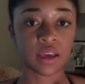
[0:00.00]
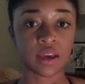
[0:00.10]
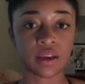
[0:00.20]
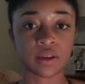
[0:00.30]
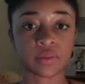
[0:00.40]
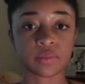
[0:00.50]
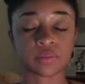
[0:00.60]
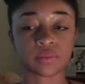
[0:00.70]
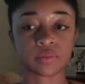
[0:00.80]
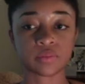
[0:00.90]
Um,
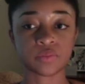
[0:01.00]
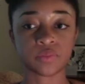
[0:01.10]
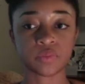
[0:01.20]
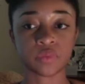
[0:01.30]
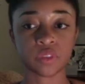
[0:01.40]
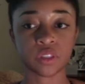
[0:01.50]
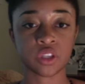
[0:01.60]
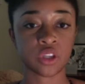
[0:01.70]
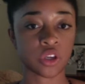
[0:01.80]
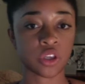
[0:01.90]

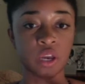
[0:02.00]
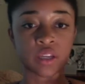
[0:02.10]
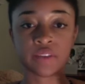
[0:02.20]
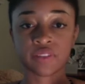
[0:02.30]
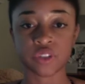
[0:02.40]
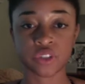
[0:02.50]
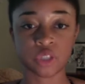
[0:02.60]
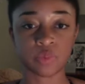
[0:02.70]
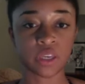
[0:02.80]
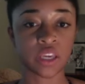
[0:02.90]
you had to have a certain
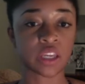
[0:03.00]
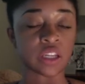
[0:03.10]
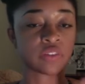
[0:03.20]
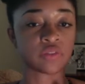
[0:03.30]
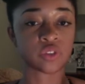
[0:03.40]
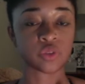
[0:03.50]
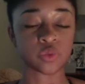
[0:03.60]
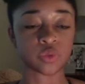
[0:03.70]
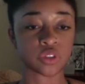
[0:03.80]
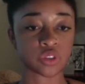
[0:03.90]
GPA, you had to
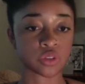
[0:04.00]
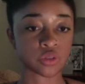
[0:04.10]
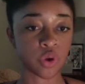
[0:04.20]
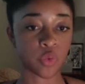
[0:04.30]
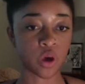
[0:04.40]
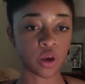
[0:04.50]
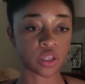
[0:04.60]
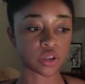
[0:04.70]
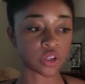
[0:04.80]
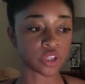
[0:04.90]
do so well
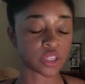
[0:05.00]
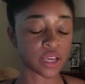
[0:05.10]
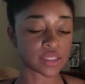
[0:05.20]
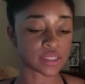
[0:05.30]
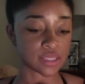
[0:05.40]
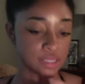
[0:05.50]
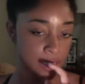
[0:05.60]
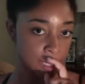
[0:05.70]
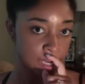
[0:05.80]
in all your classes.